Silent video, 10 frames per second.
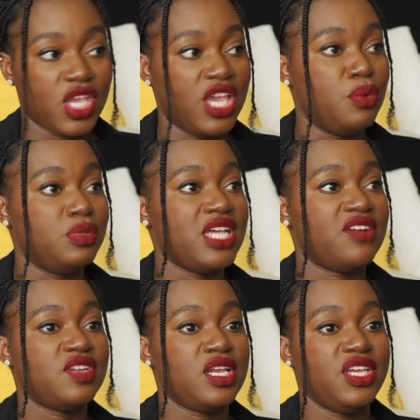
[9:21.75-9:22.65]
It will
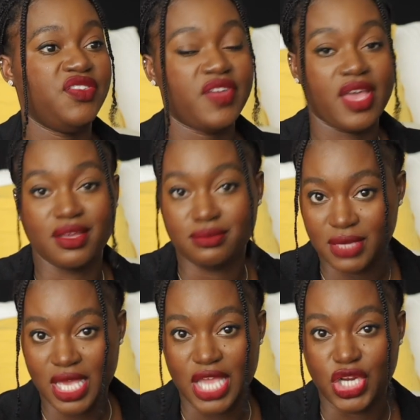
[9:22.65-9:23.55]
definitely affect
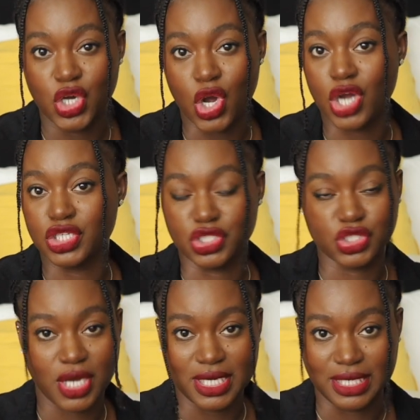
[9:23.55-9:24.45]
any cars you're
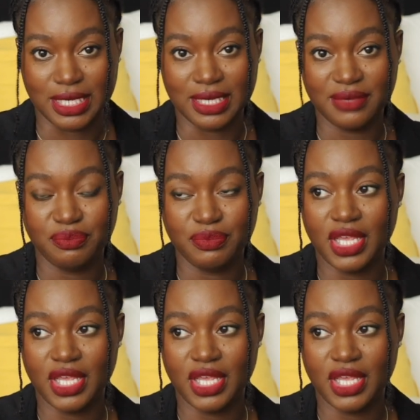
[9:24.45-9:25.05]
trying to get.